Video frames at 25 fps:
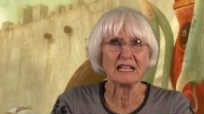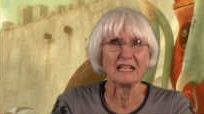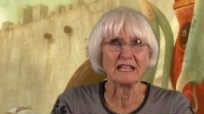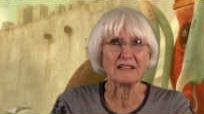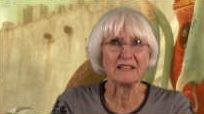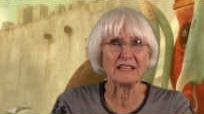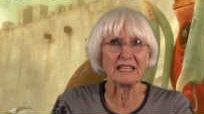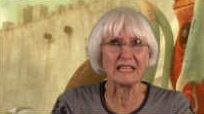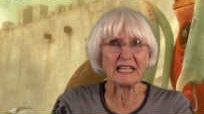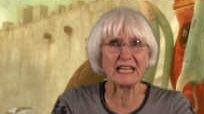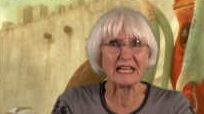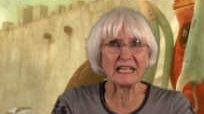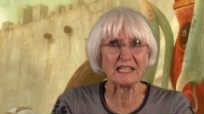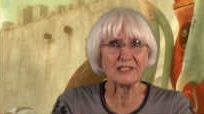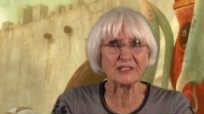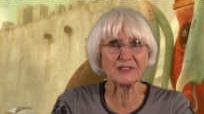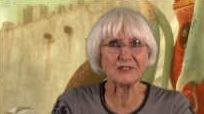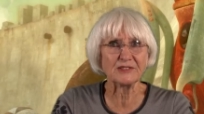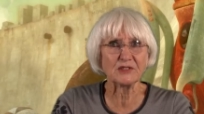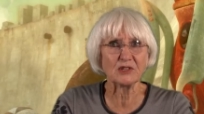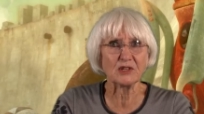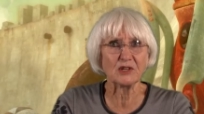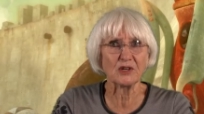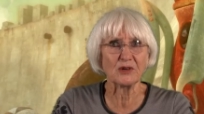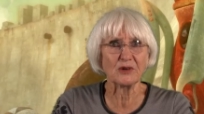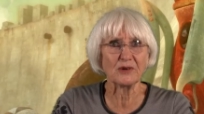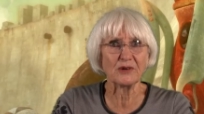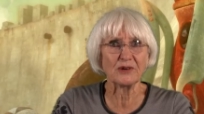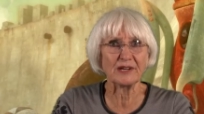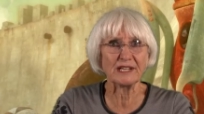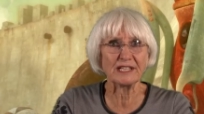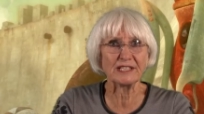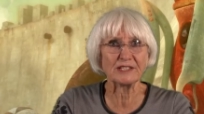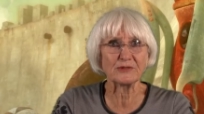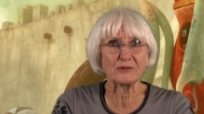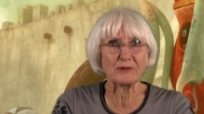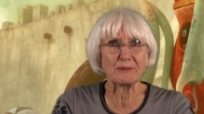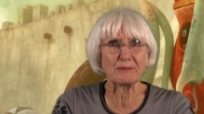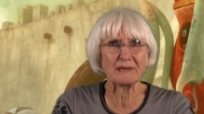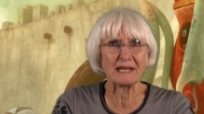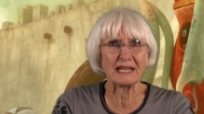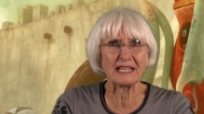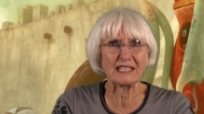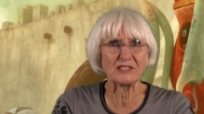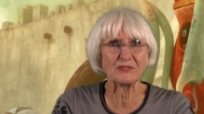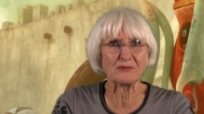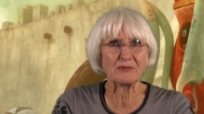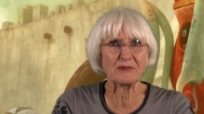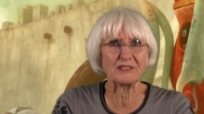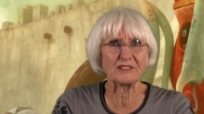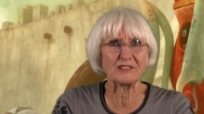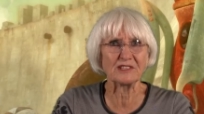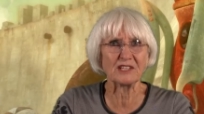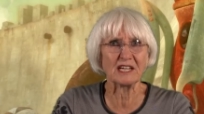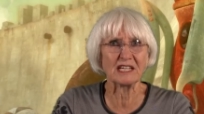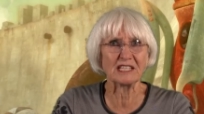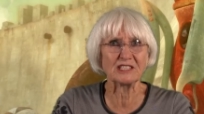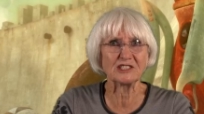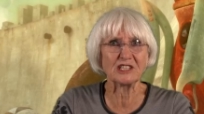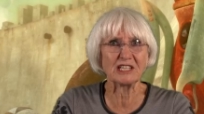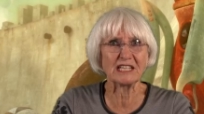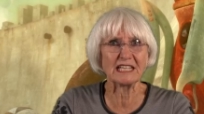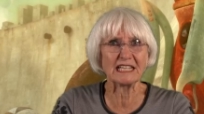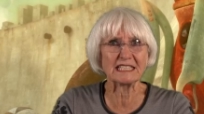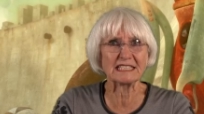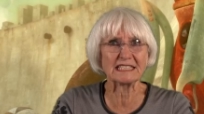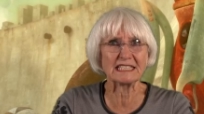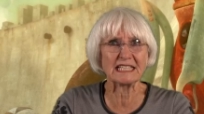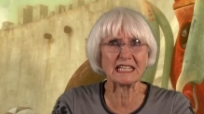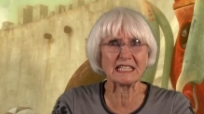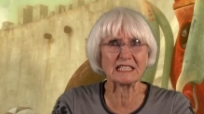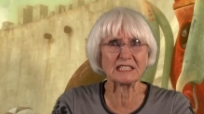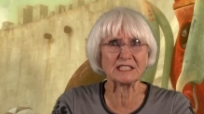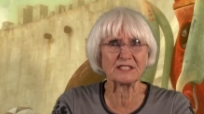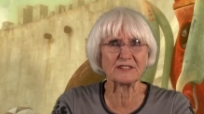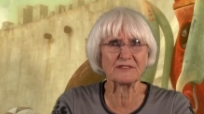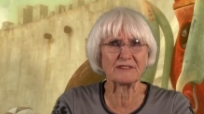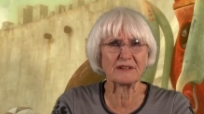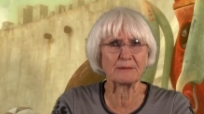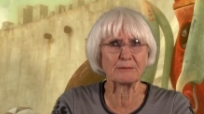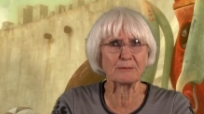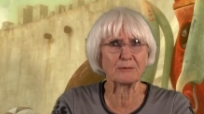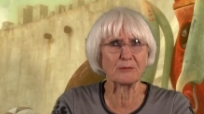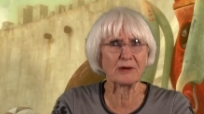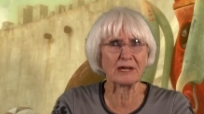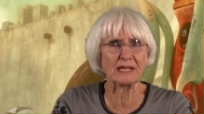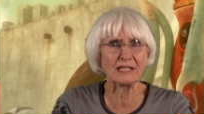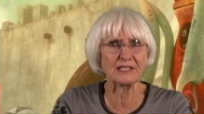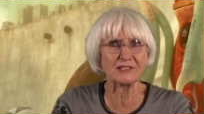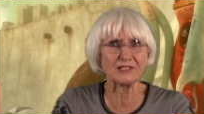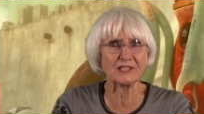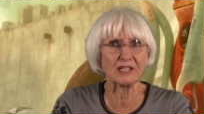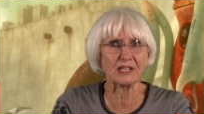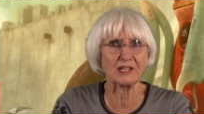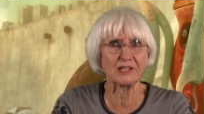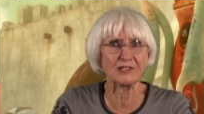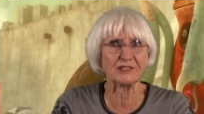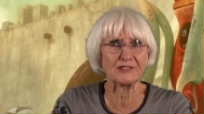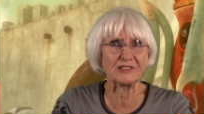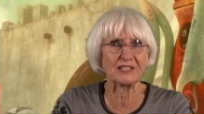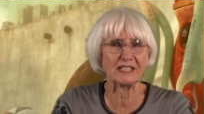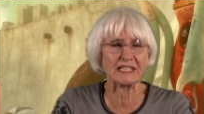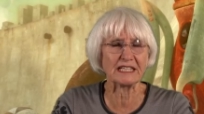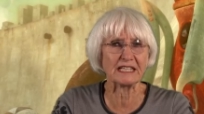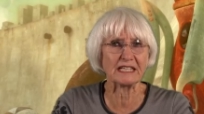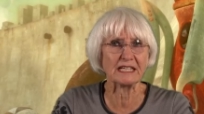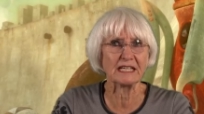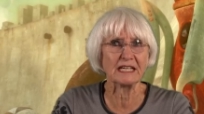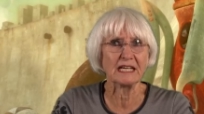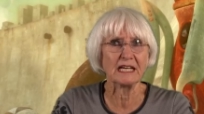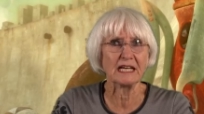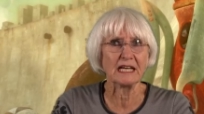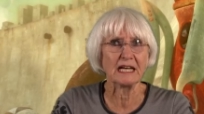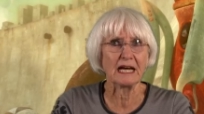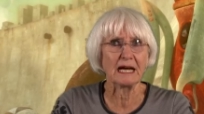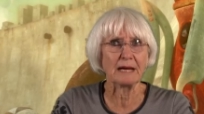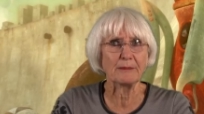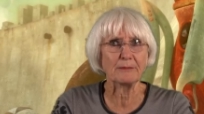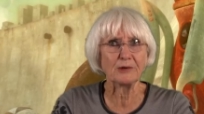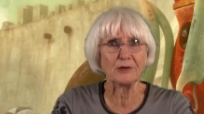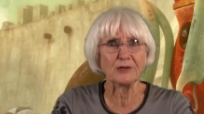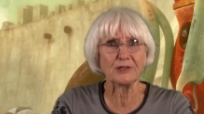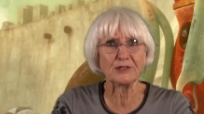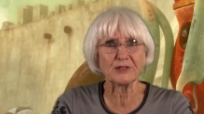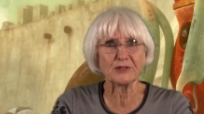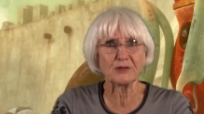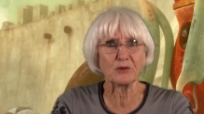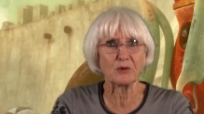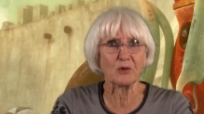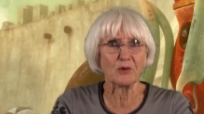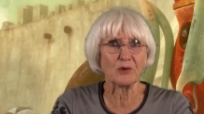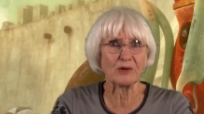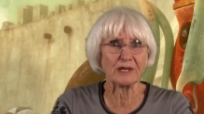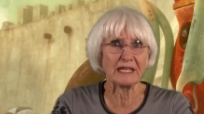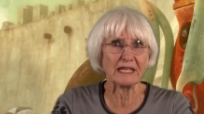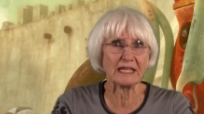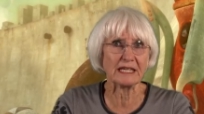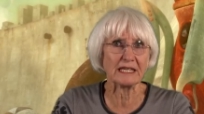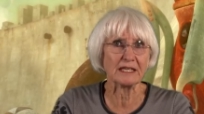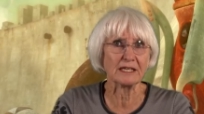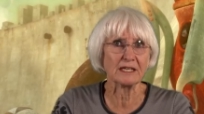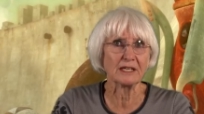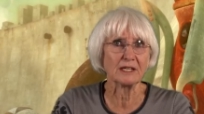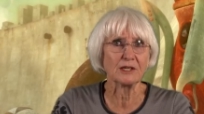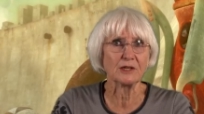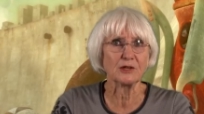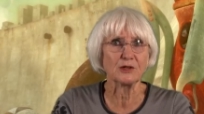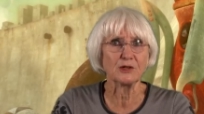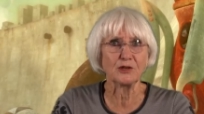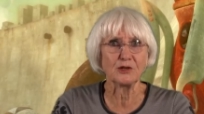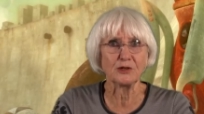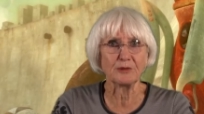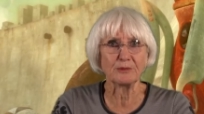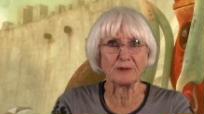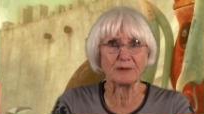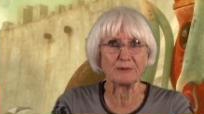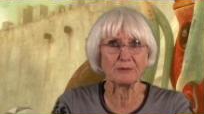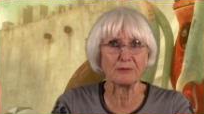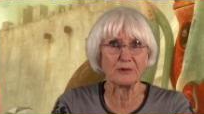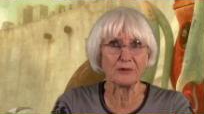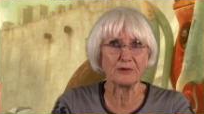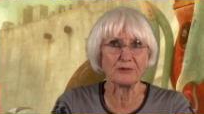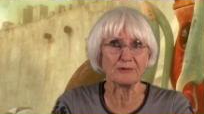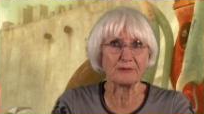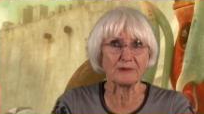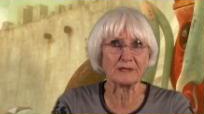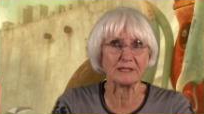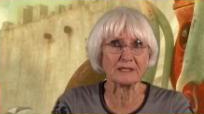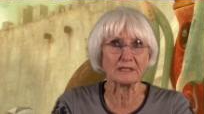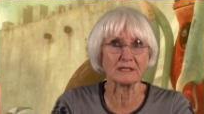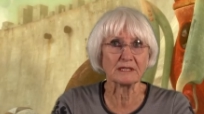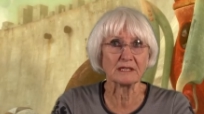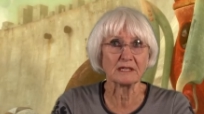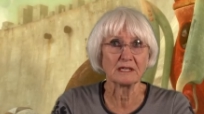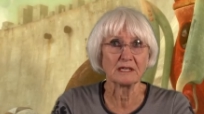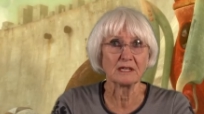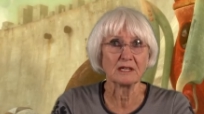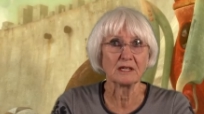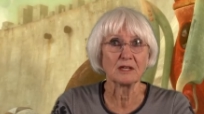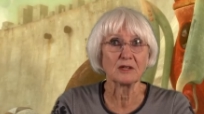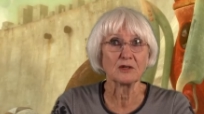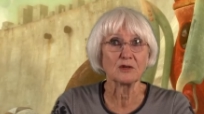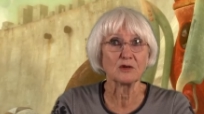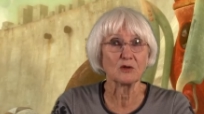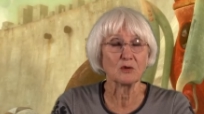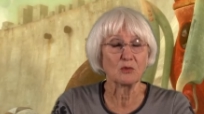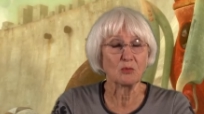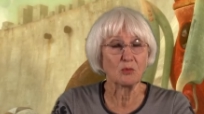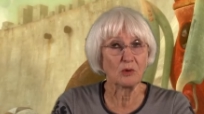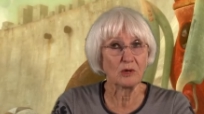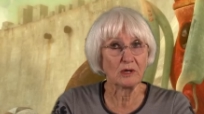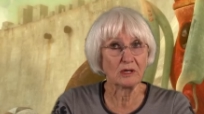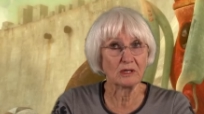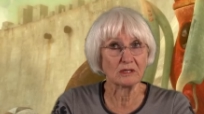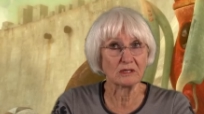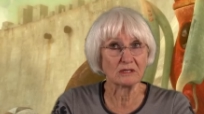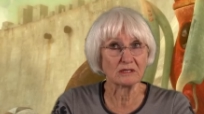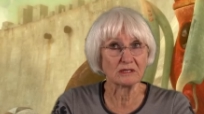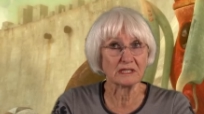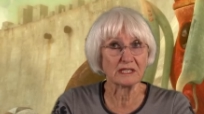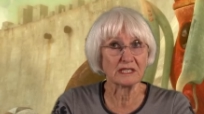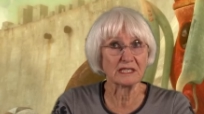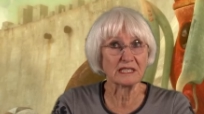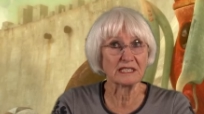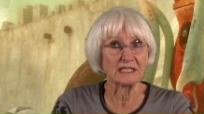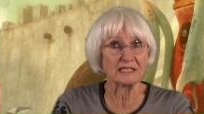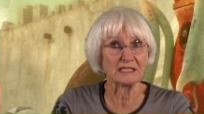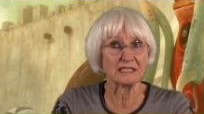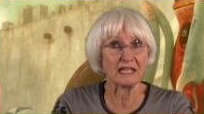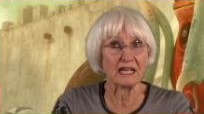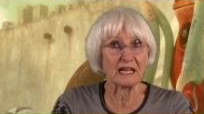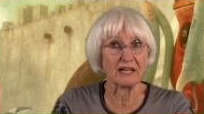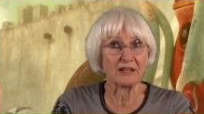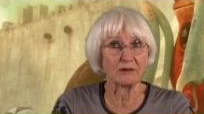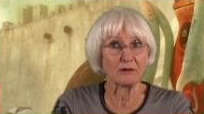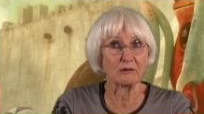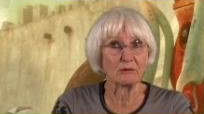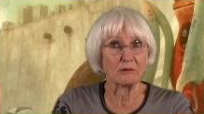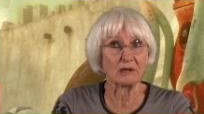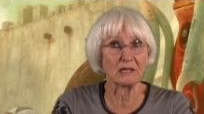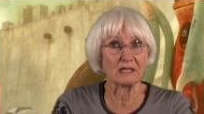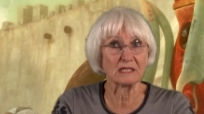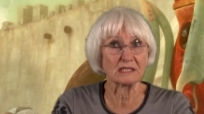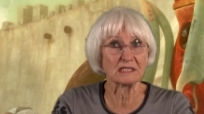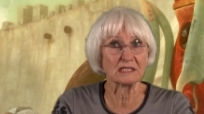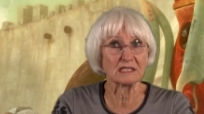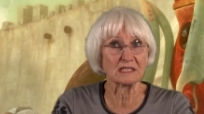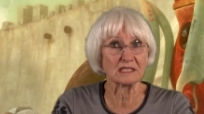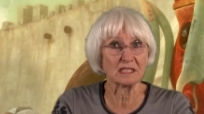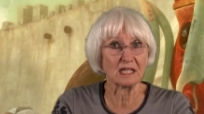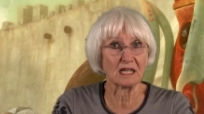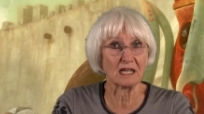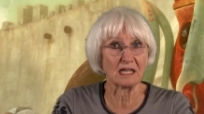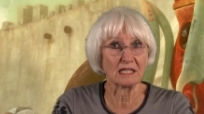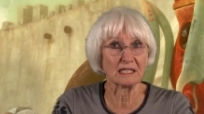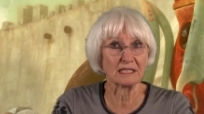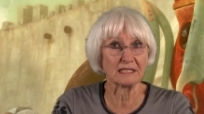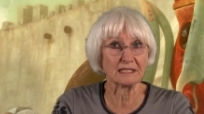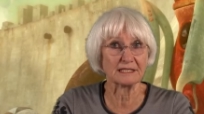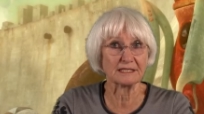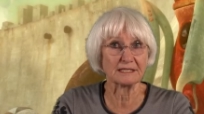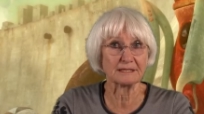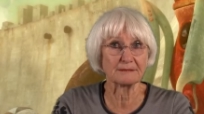The underscore is replaced with diegetic sounds of umbrellas closing, a bird squawking, human movement. The world is otherwise silent.